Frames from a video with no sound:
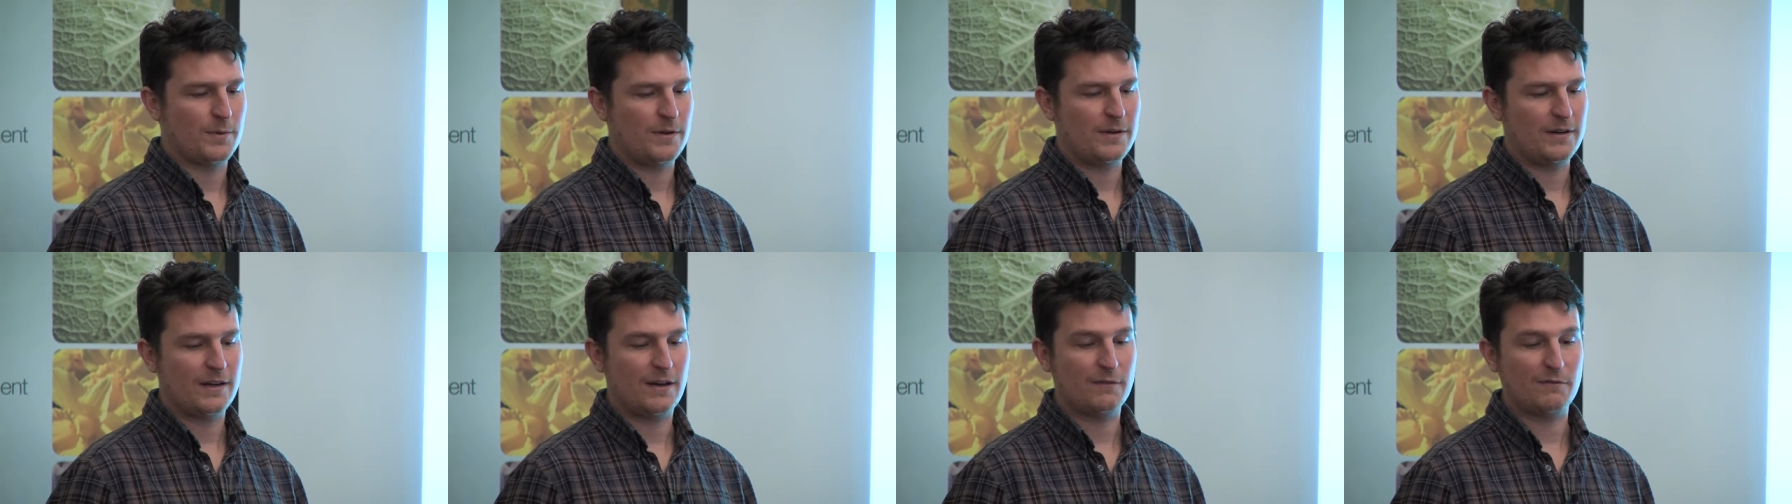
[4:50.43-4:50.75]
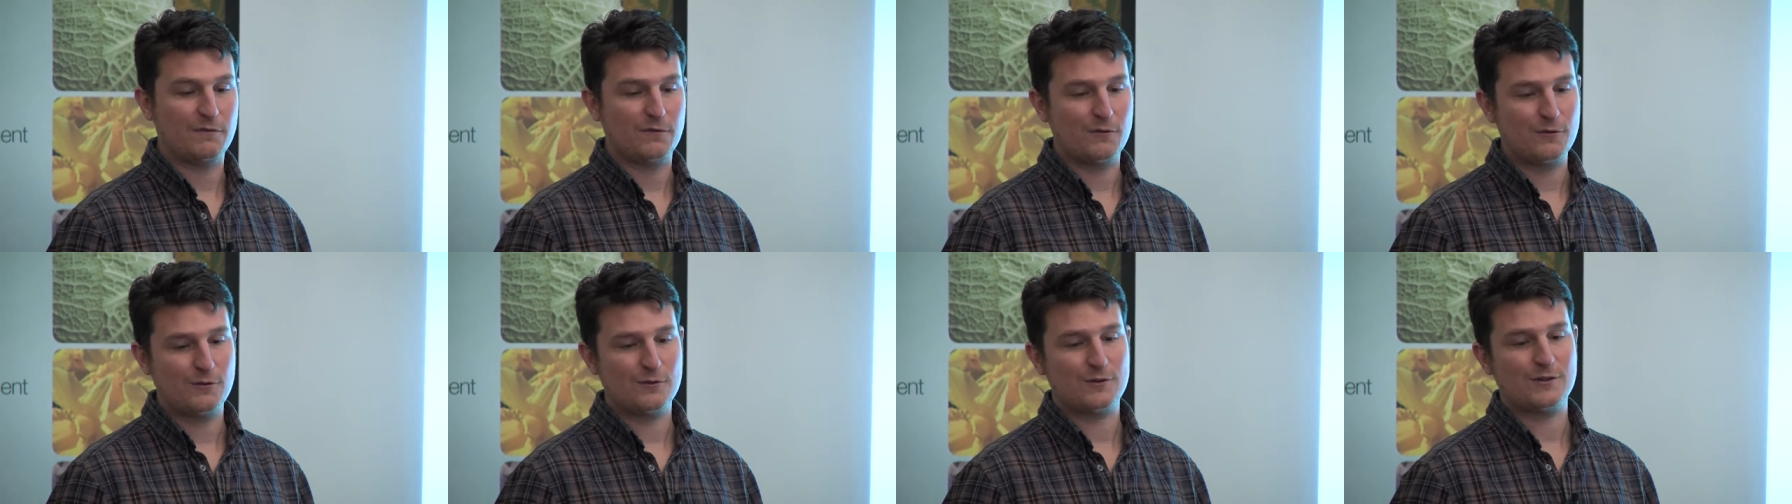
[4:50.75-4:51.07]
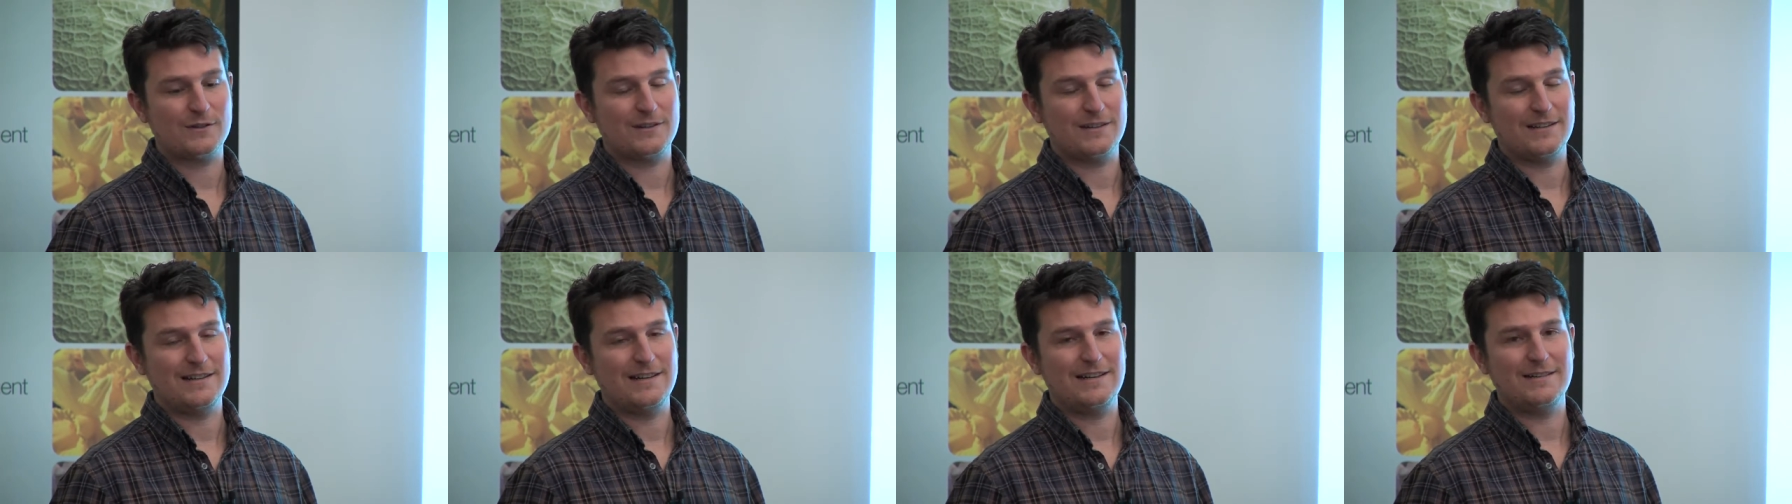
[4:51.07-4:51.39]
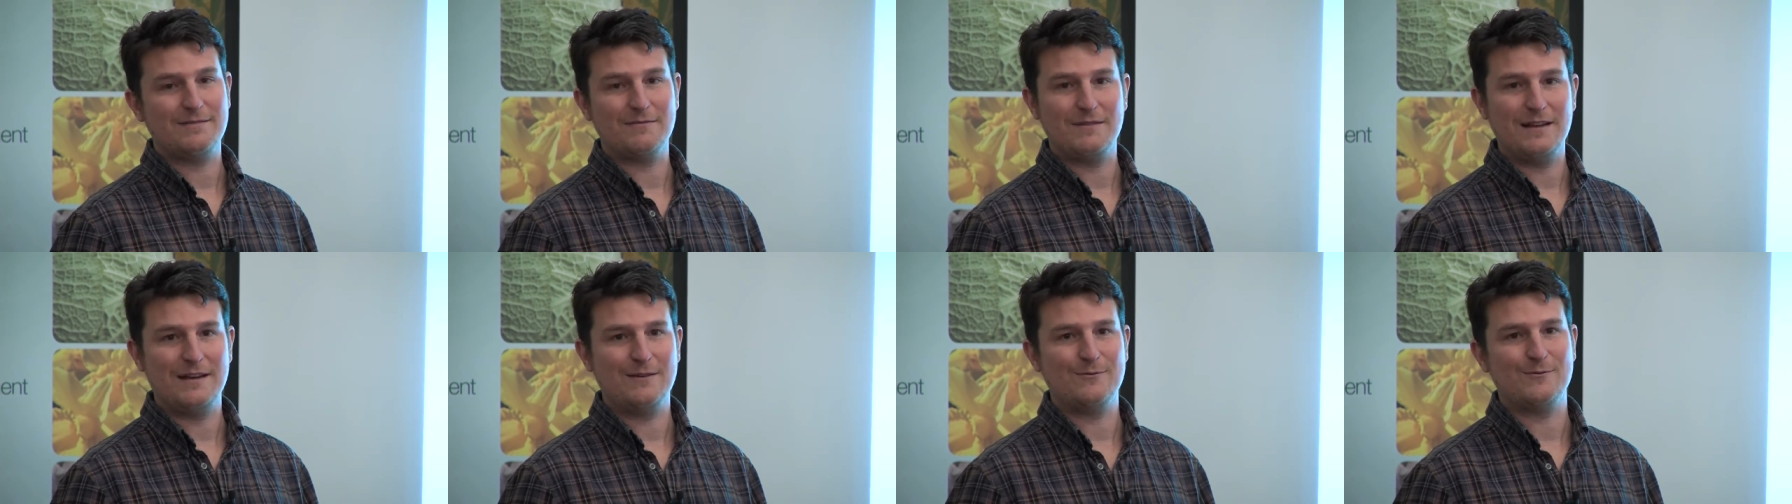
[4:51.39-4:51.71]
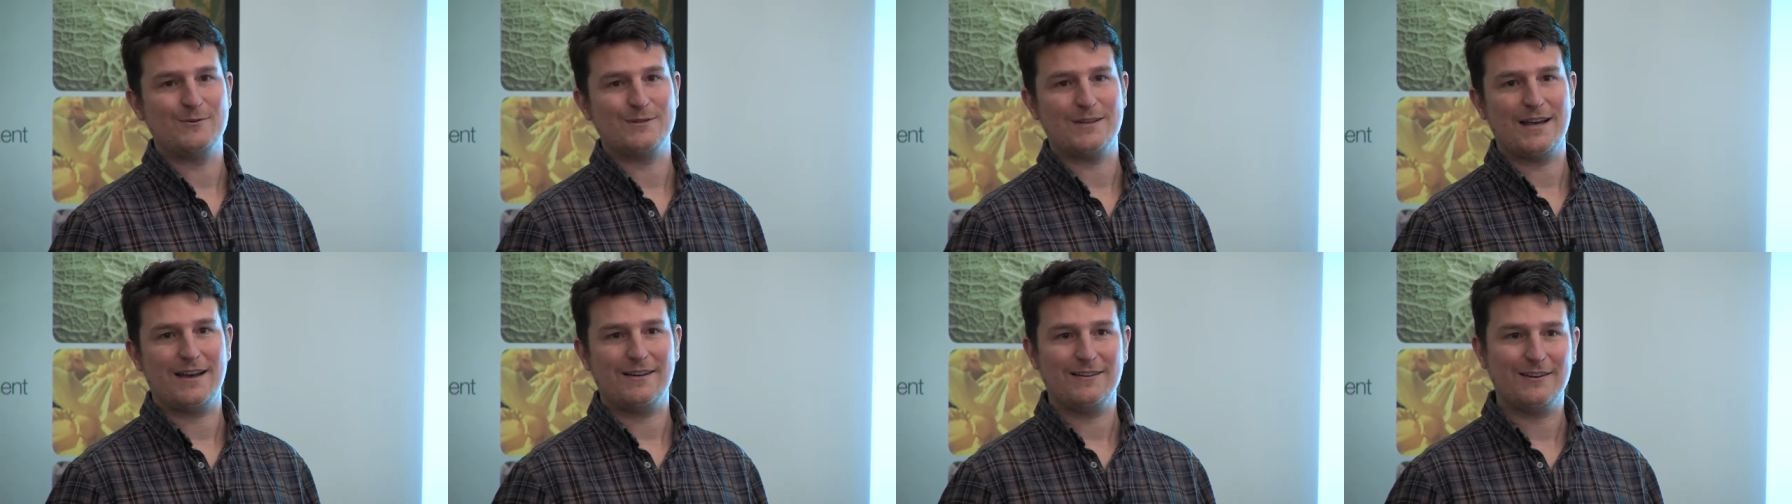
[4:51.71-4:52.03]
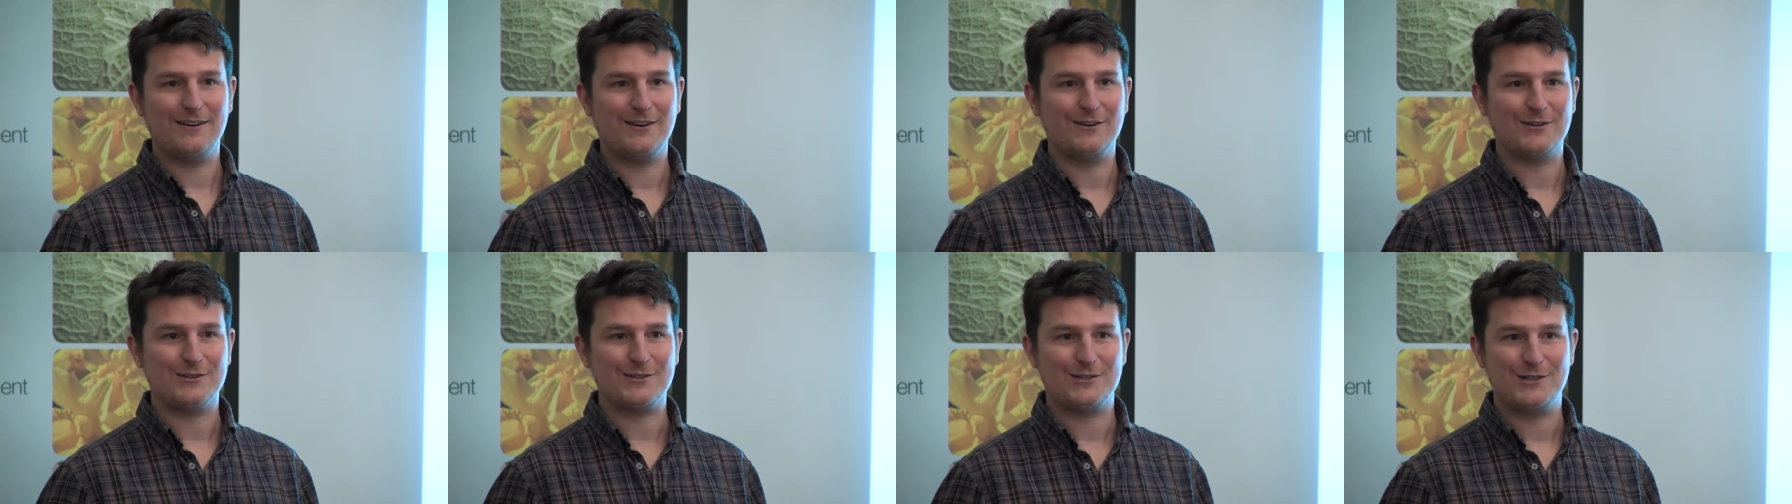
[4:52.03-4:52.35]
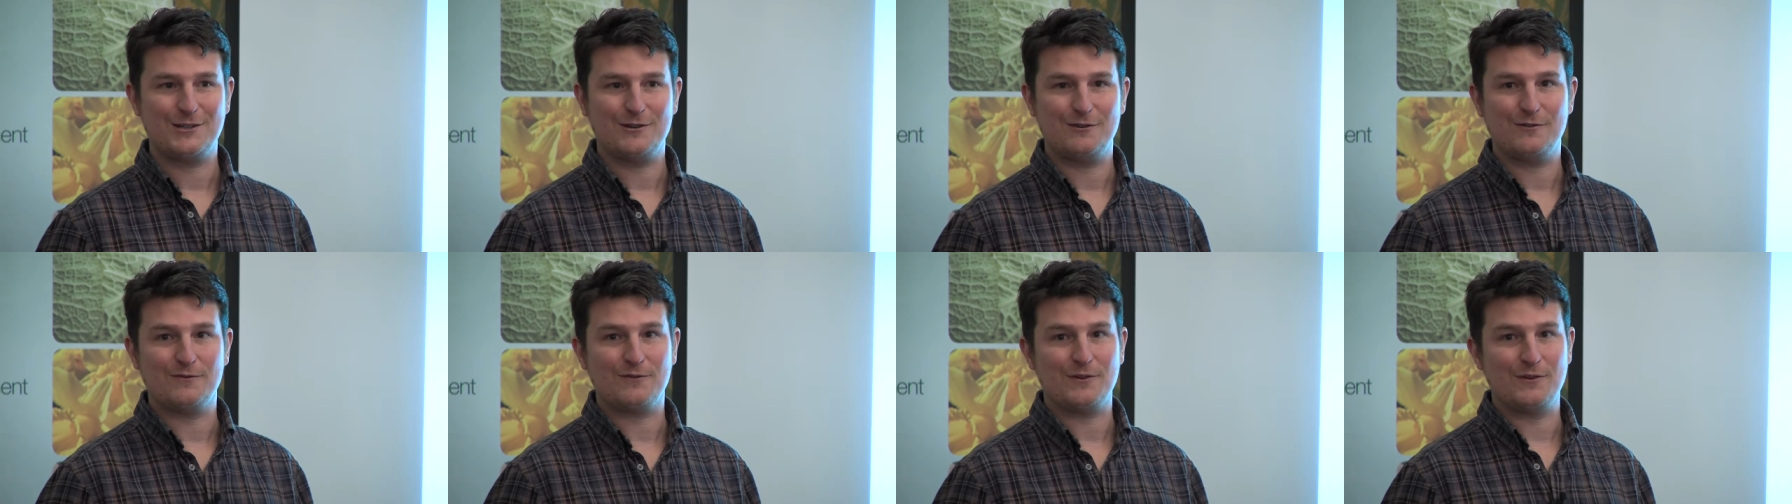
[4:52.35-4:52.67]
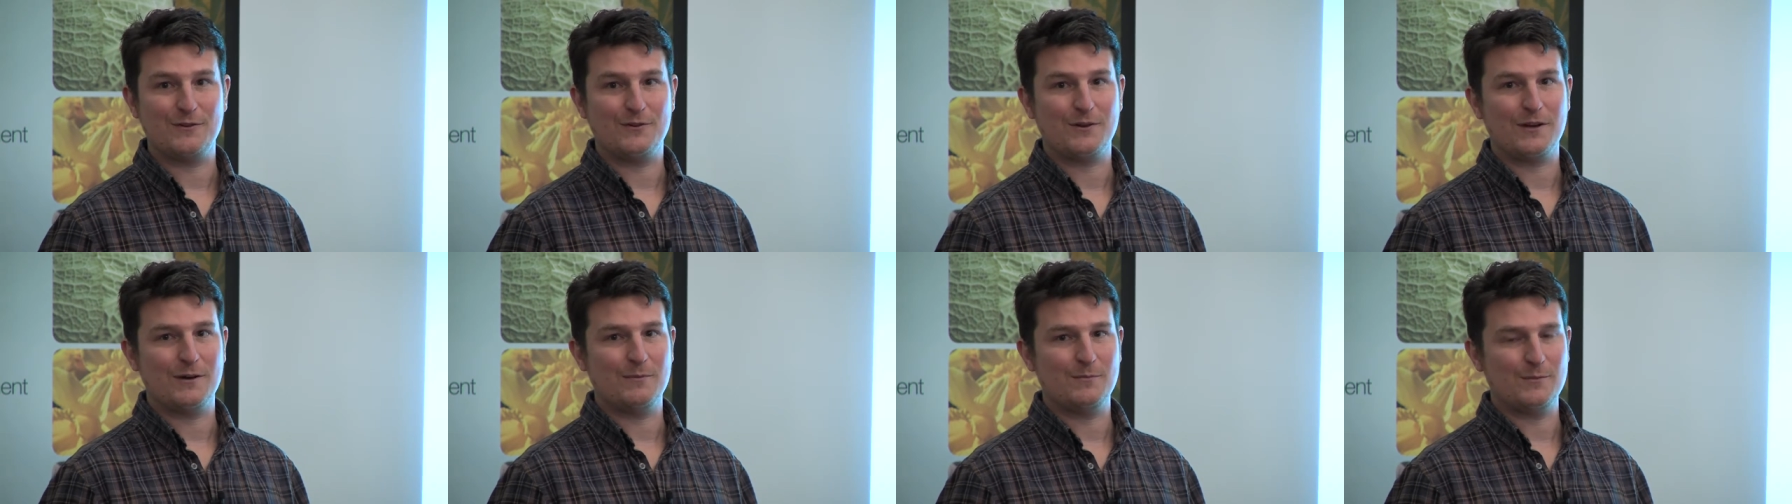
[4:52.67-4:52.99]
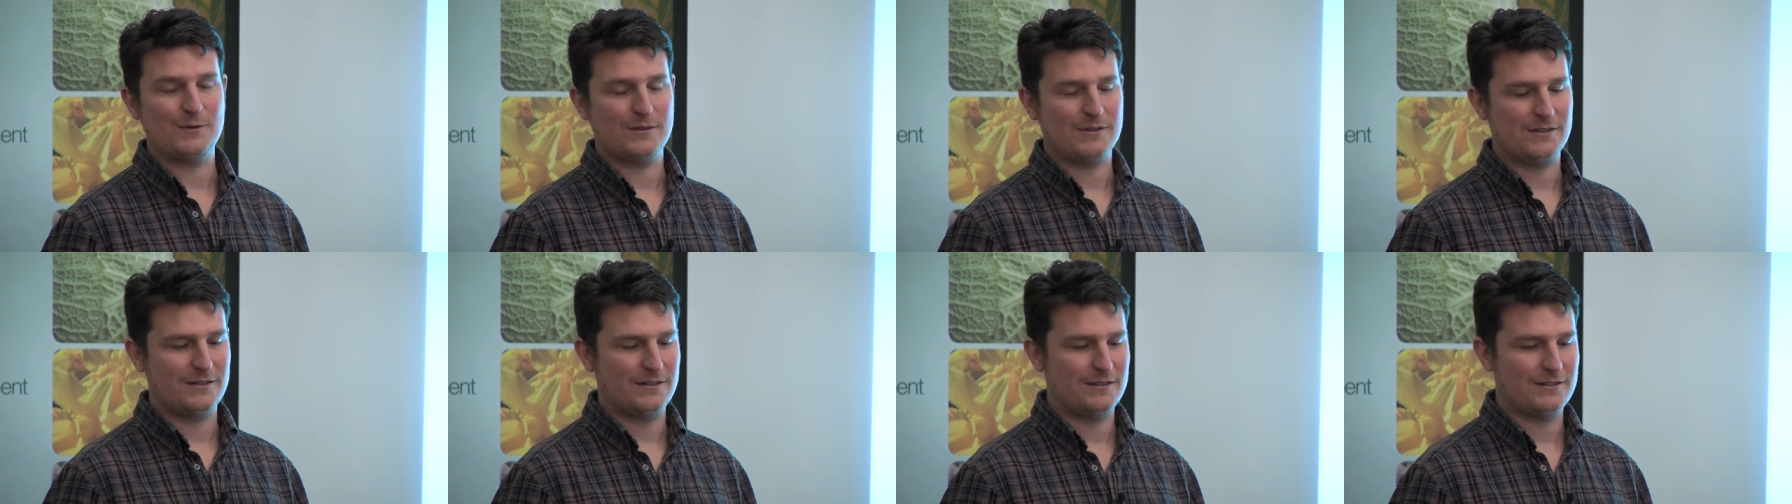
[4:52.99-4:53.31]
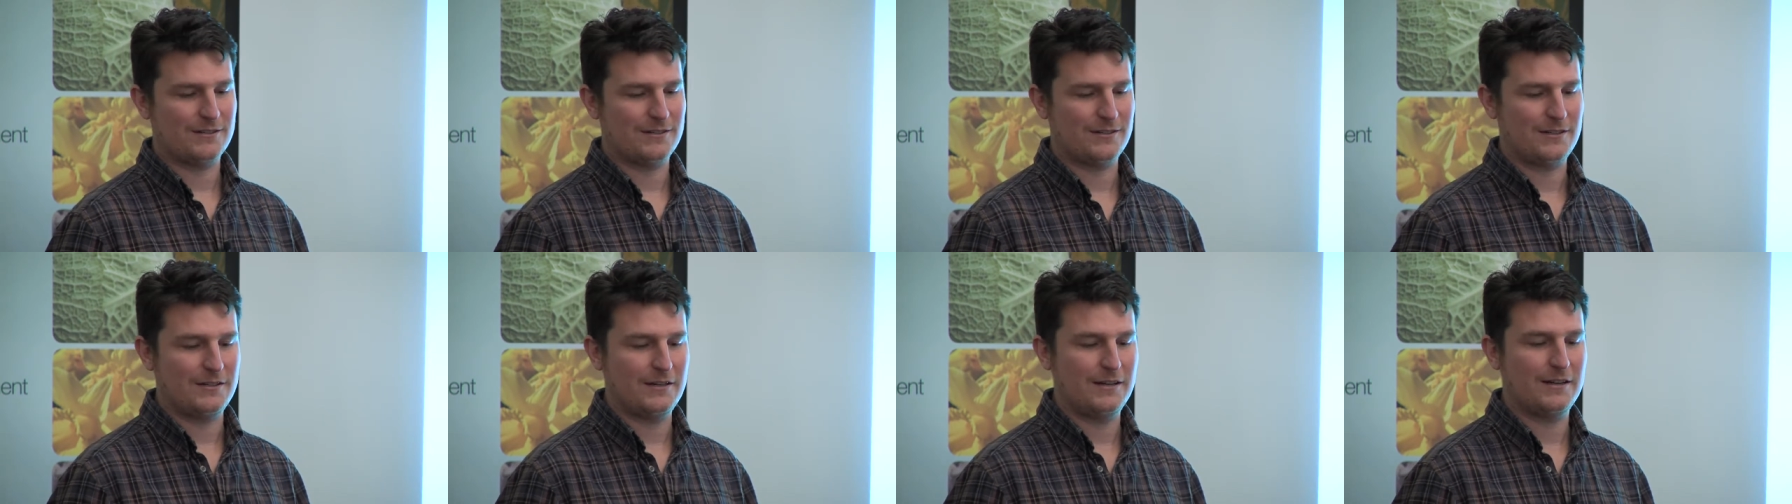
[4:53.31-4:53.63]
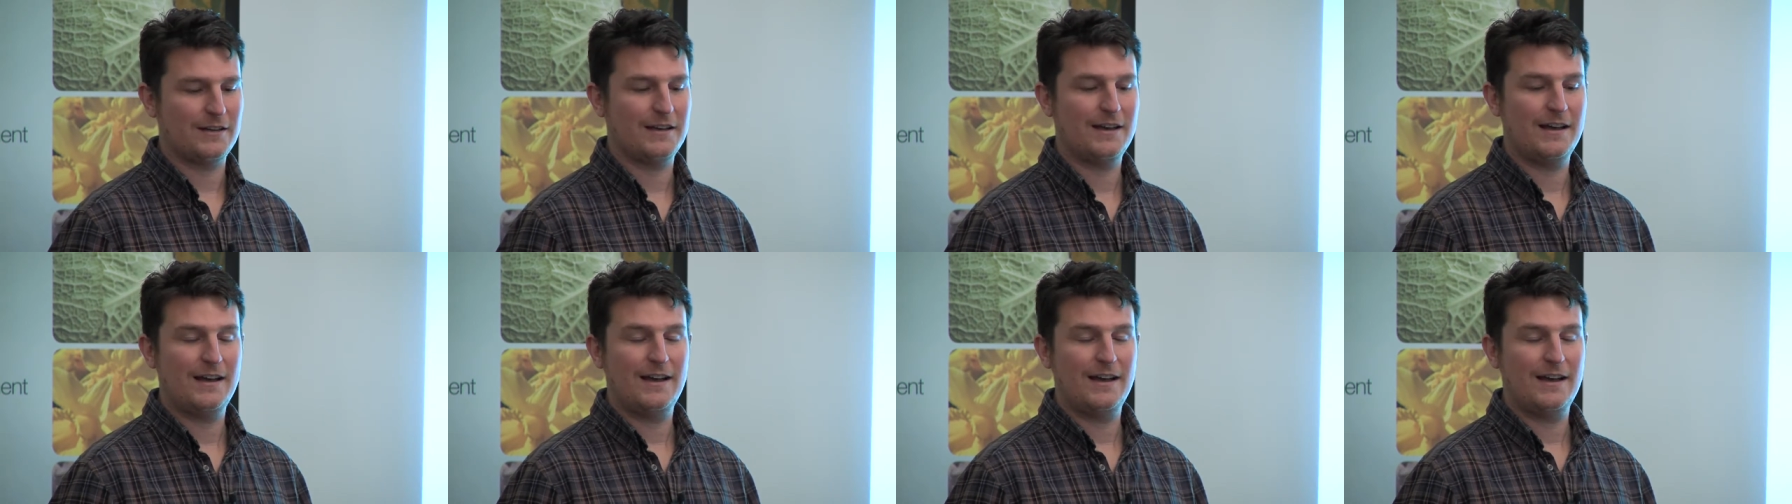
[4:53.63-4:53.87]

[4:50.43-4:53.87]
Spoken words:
And unfortunately, it was our last year of cucumbers last year,